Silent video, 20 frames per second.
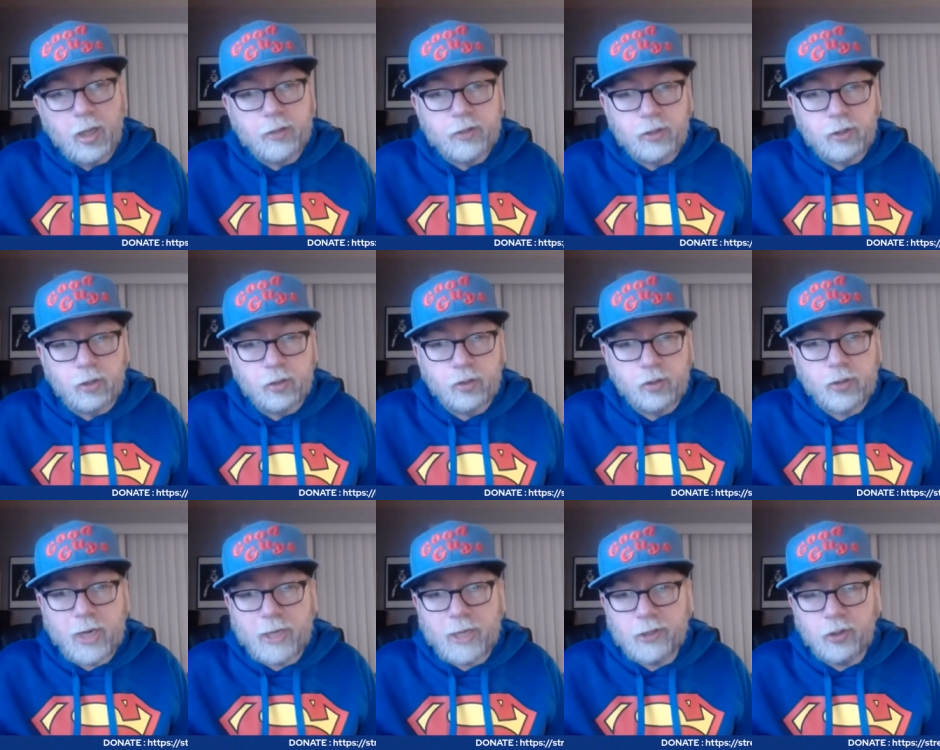So
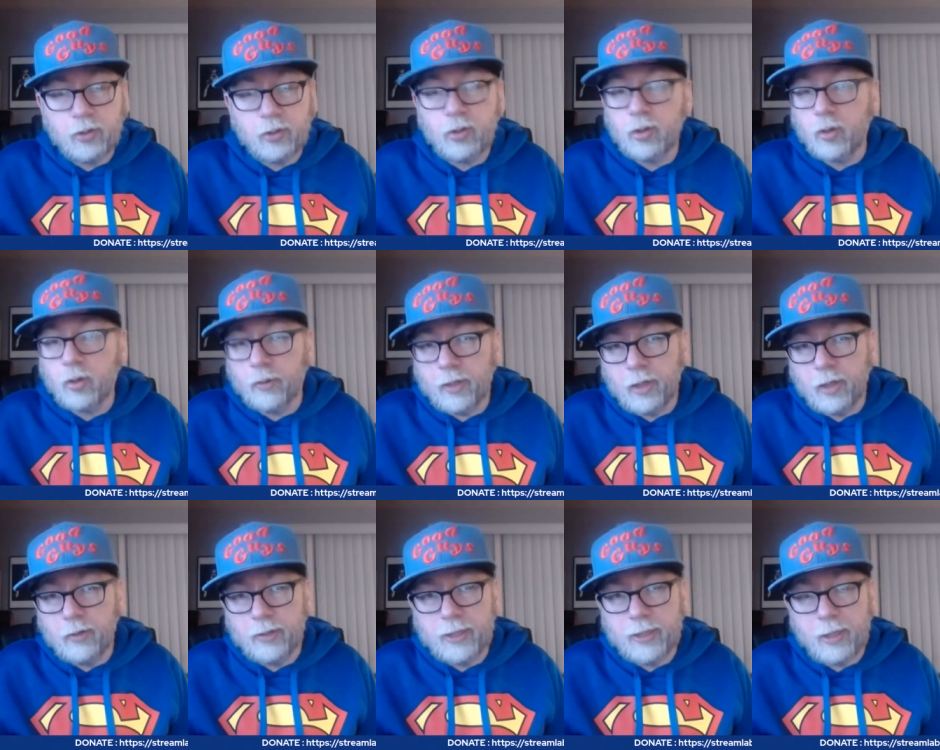trash, you can go
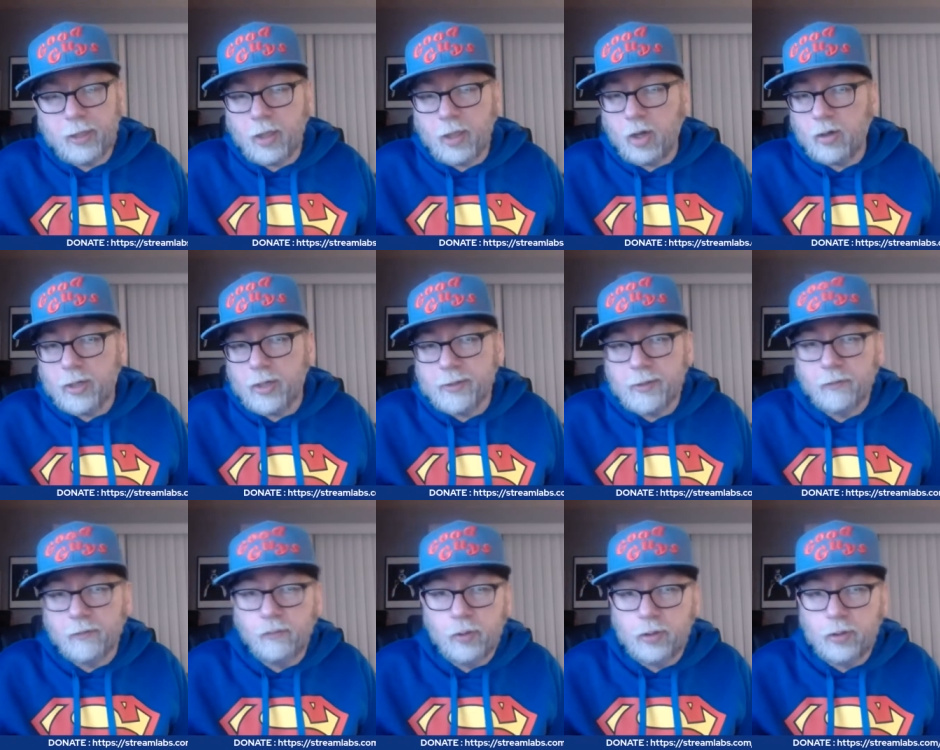there and get like all
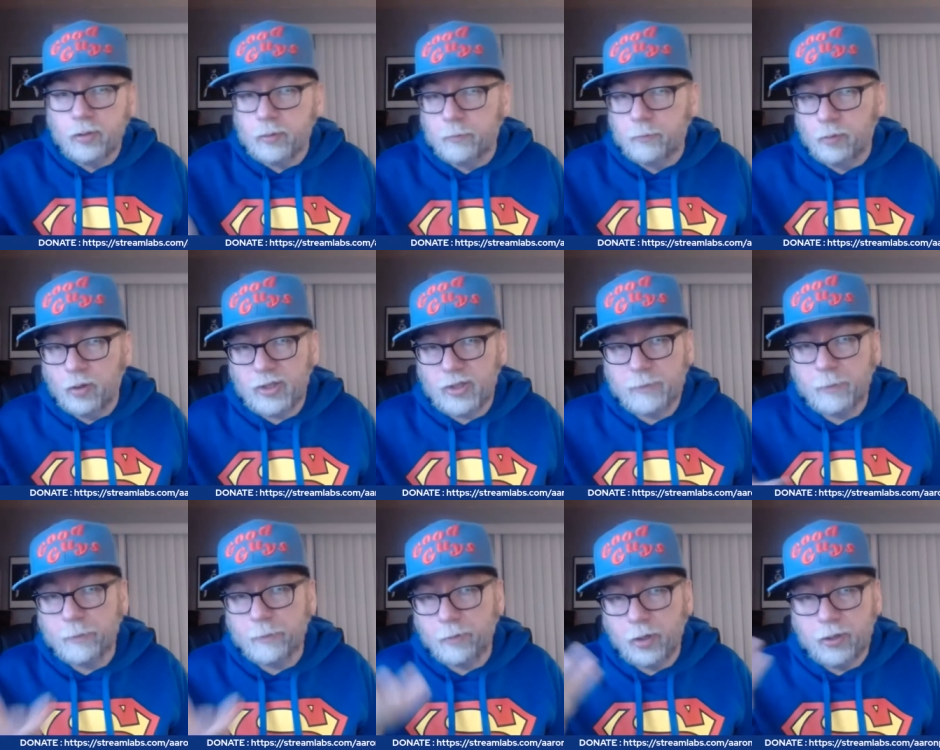kinds of 100 Bullets
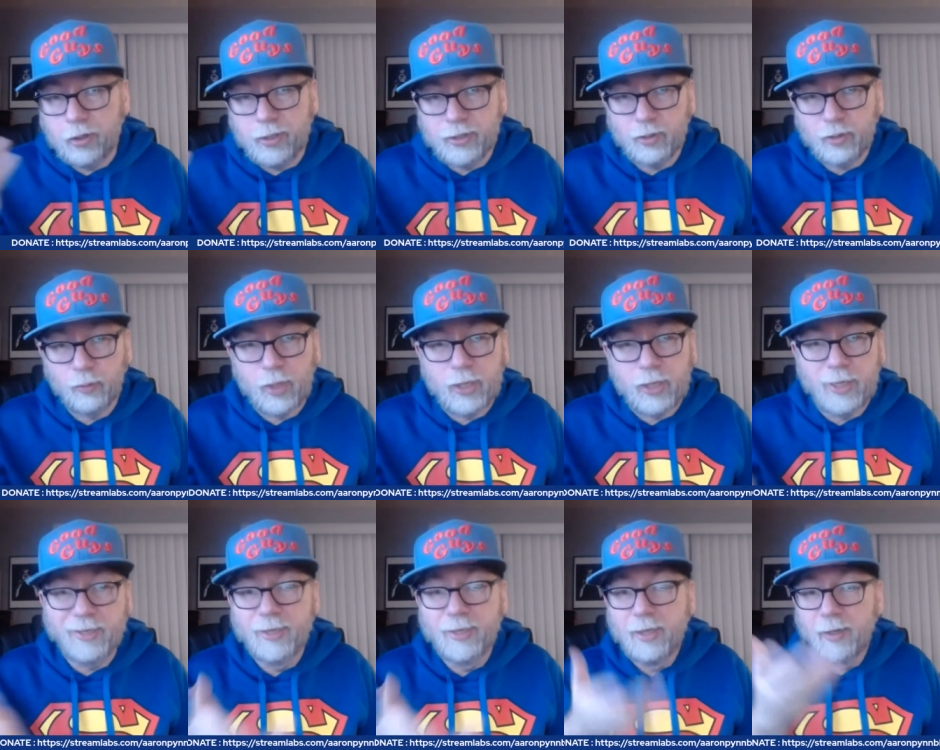by Brian
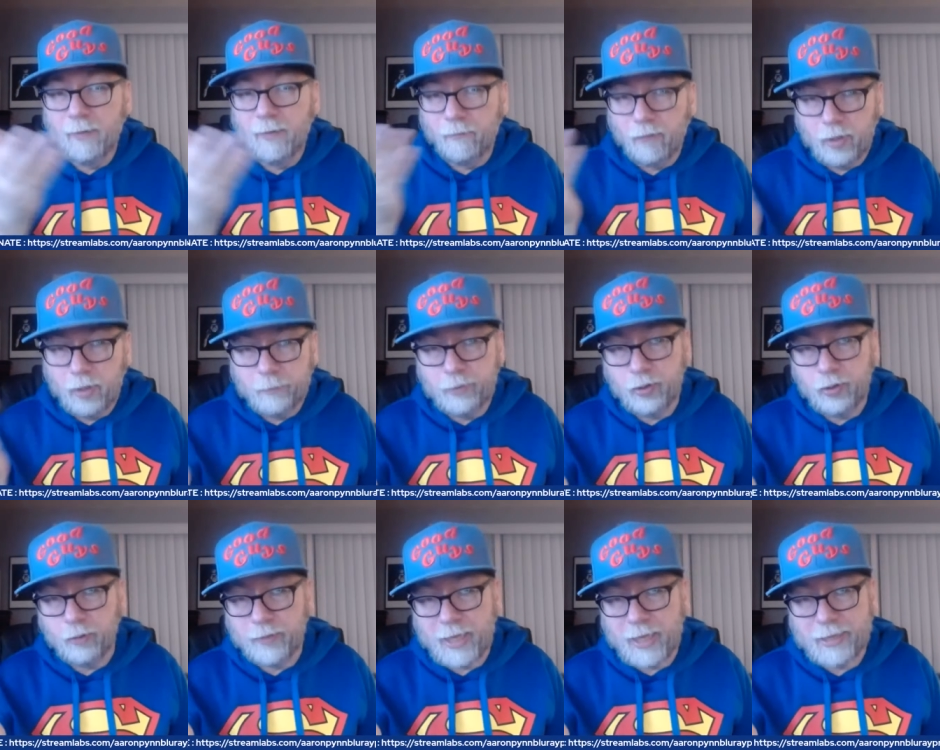Azzarello. Volume
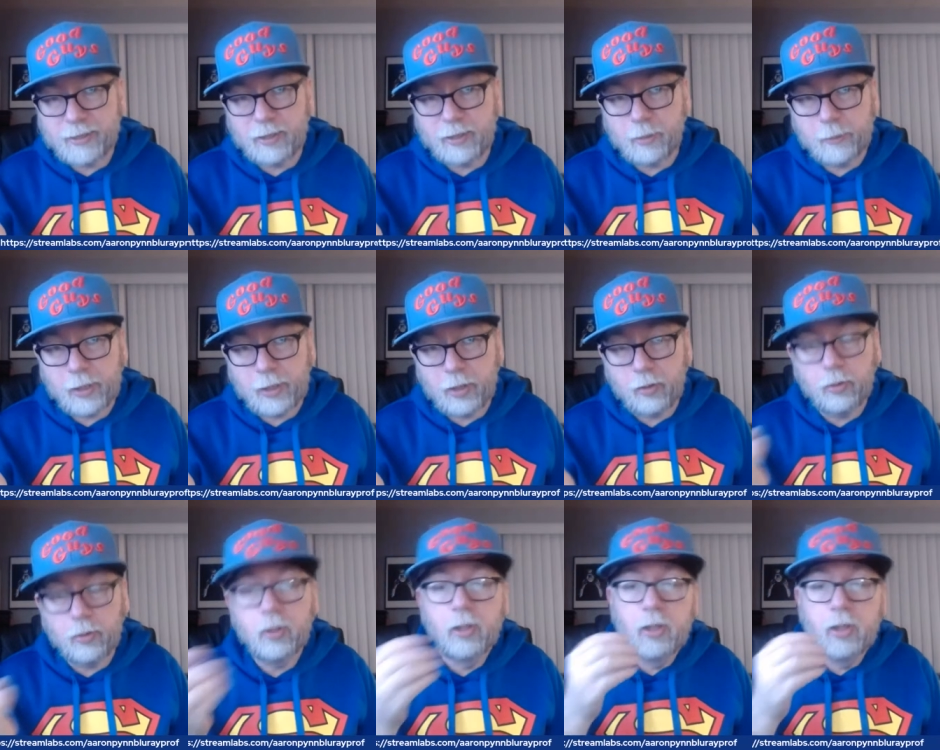2 of that is coming
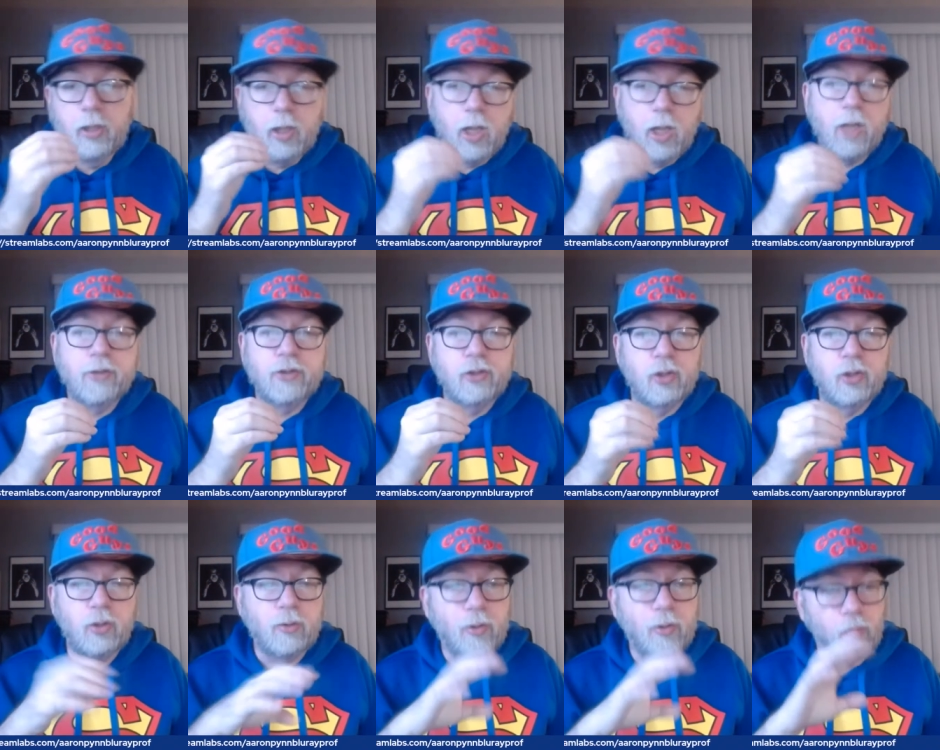out
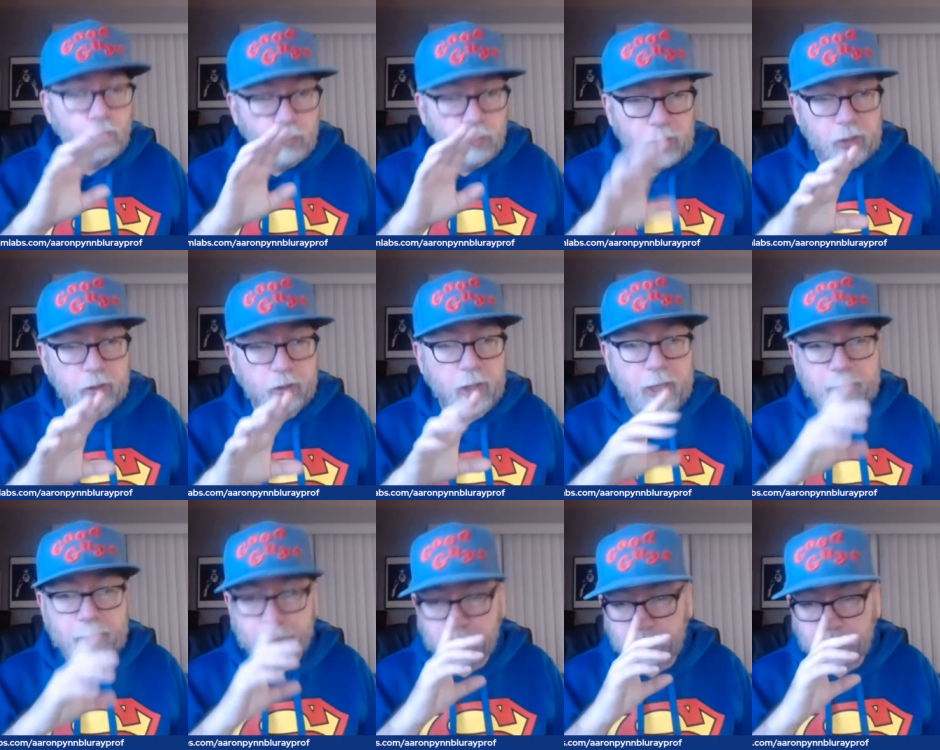soon. Really
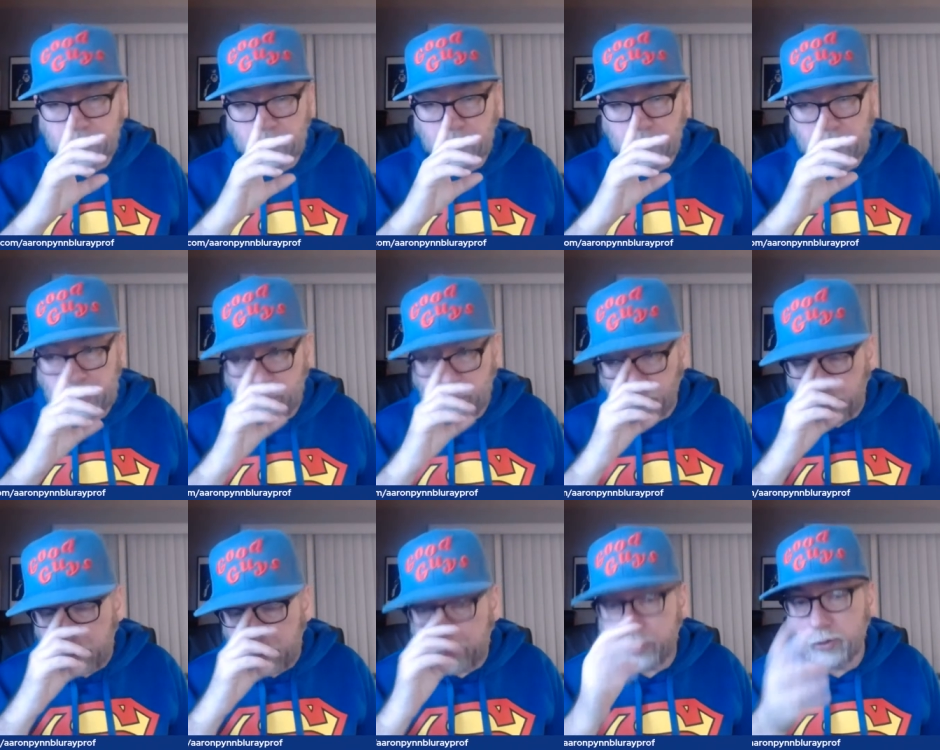good omnibus, by the way. A
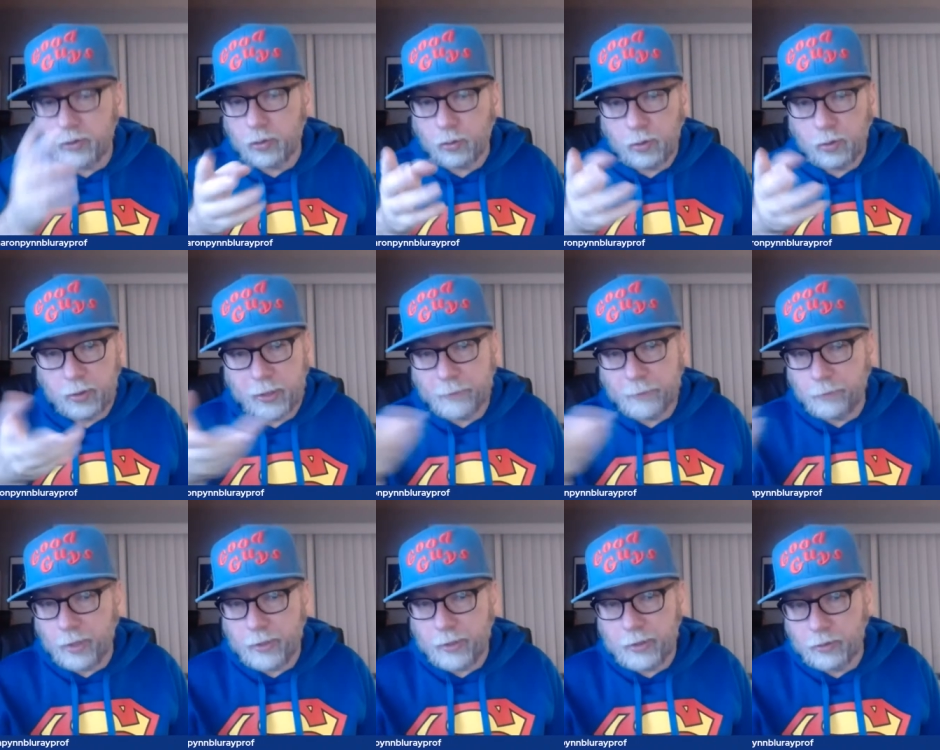really good
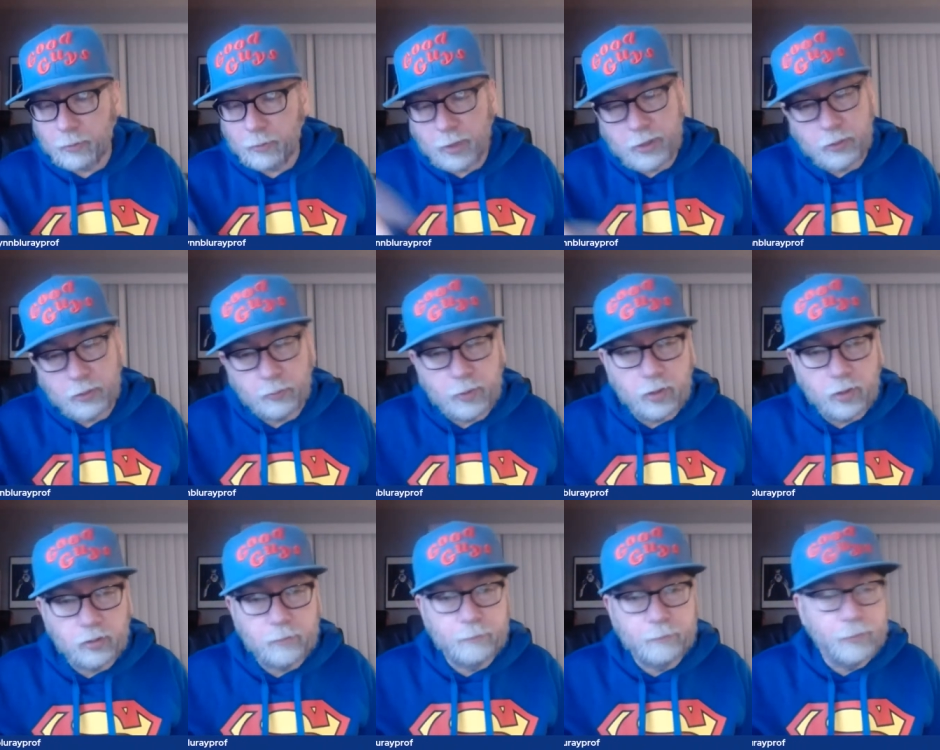storyline. Brian Azzarello's
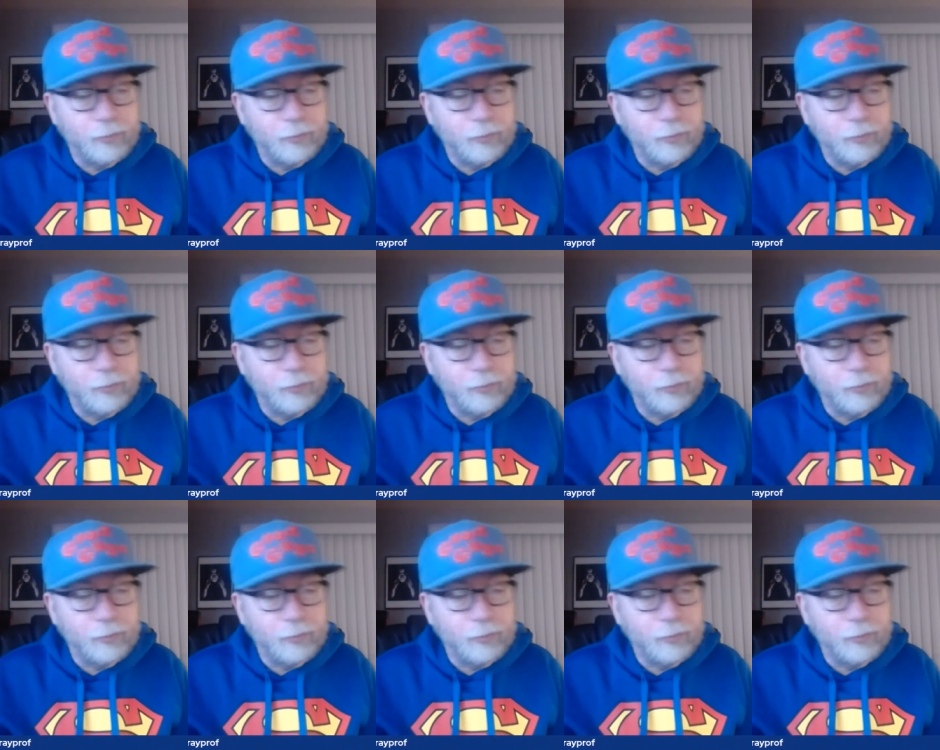100